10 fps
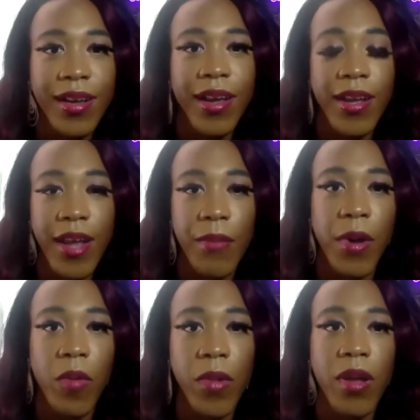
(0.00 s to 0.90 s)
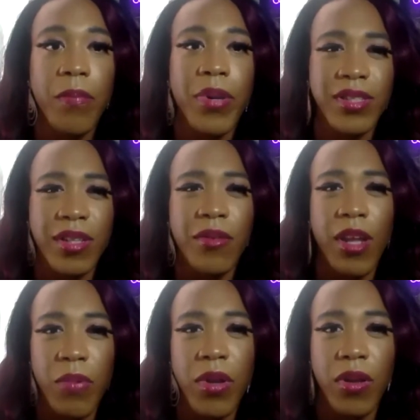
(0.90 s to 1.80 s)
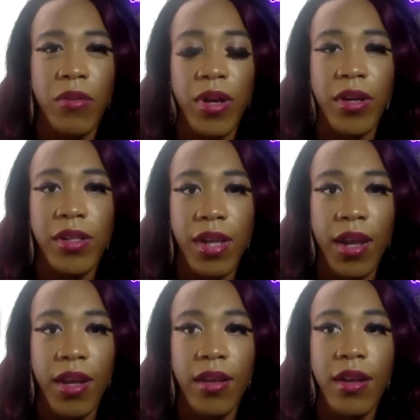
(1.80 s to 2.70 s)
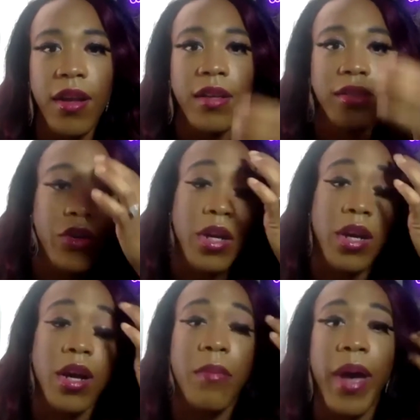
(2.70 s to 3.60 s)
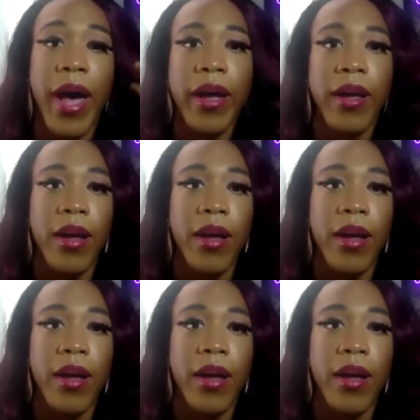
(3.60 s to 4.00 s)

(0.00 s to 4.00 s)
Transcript: in that moment, but still keeping you entertained so you can come back.